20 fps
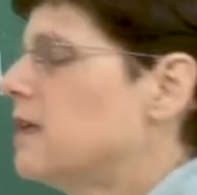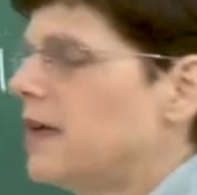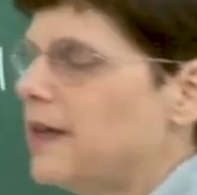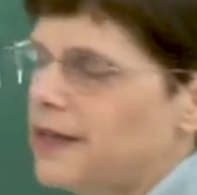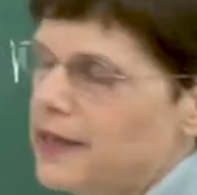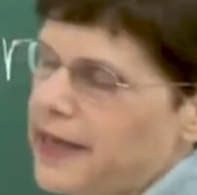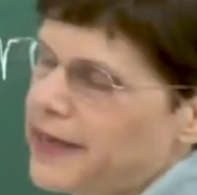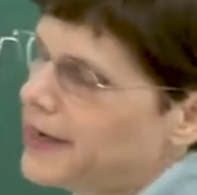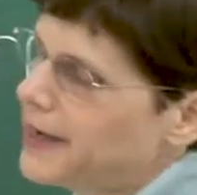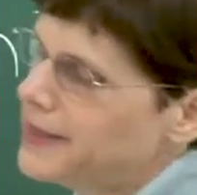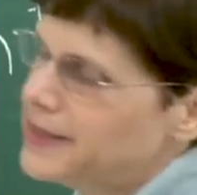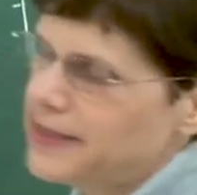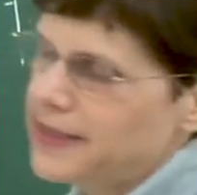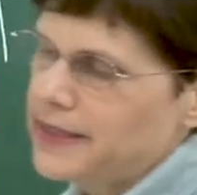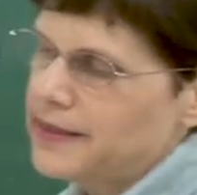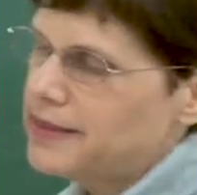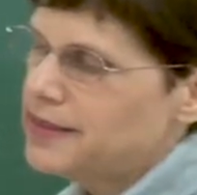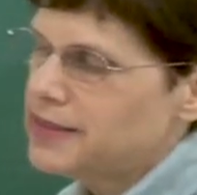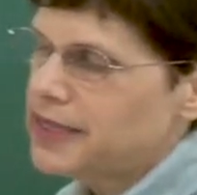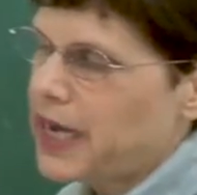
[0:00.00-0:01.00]
And like I
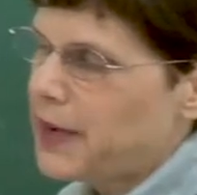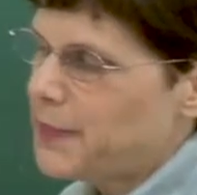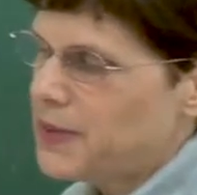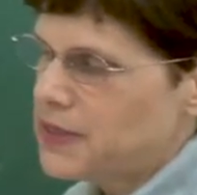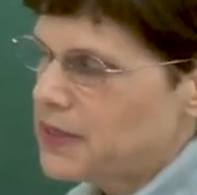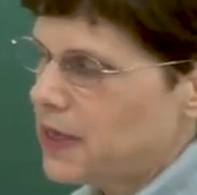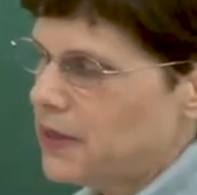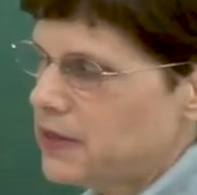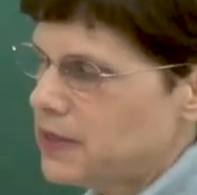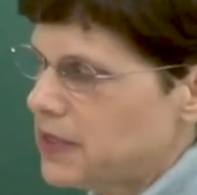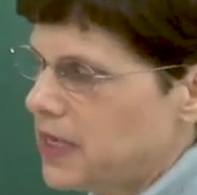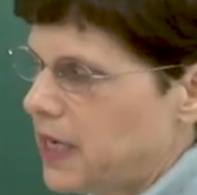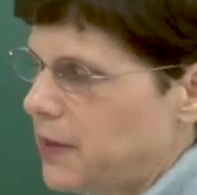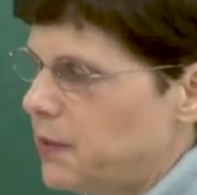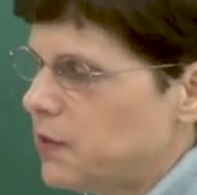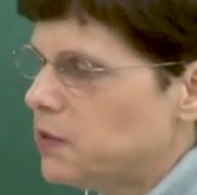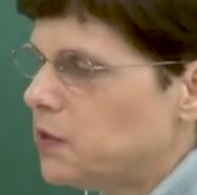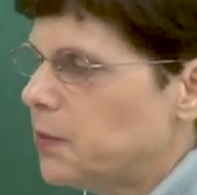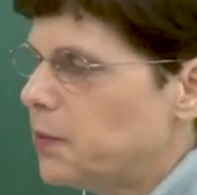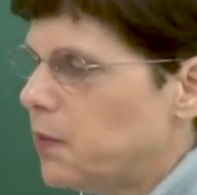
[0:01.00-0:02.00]
said, this happens all the time
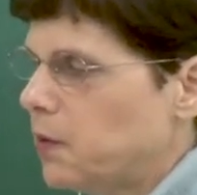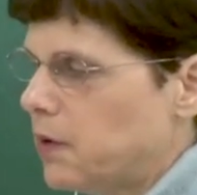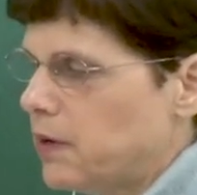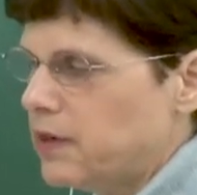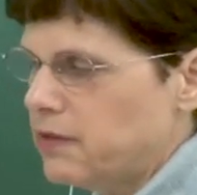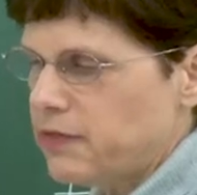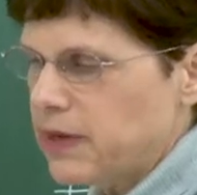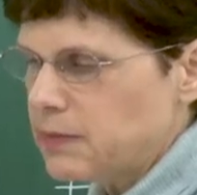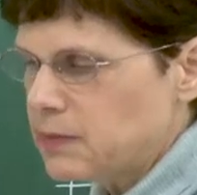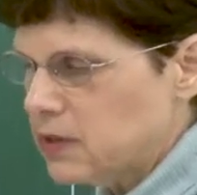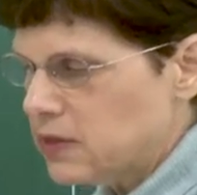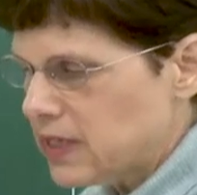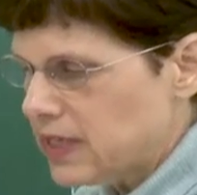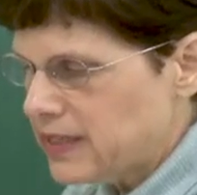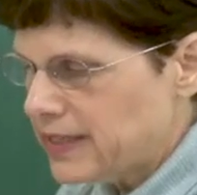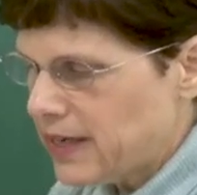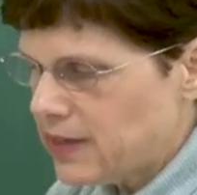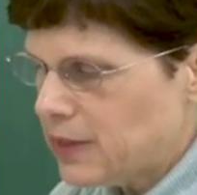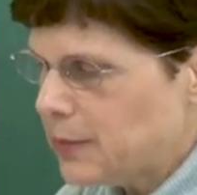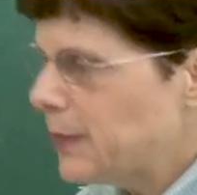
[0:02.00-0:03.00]
at the board. If I'm
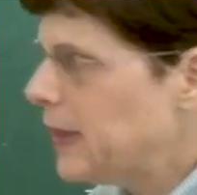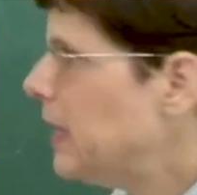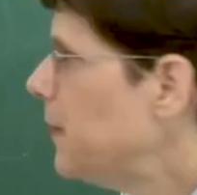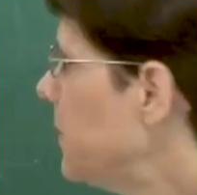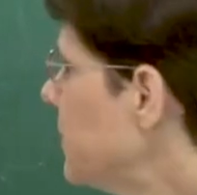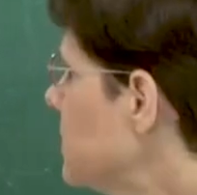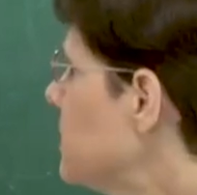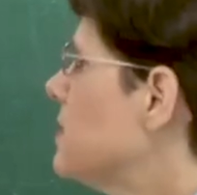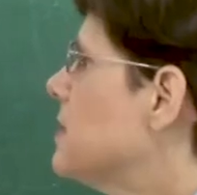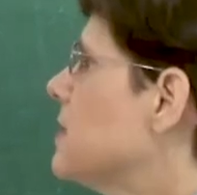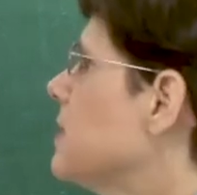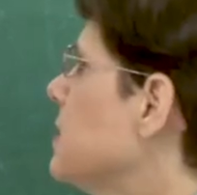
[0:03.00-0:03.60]
looking down at papers, it's a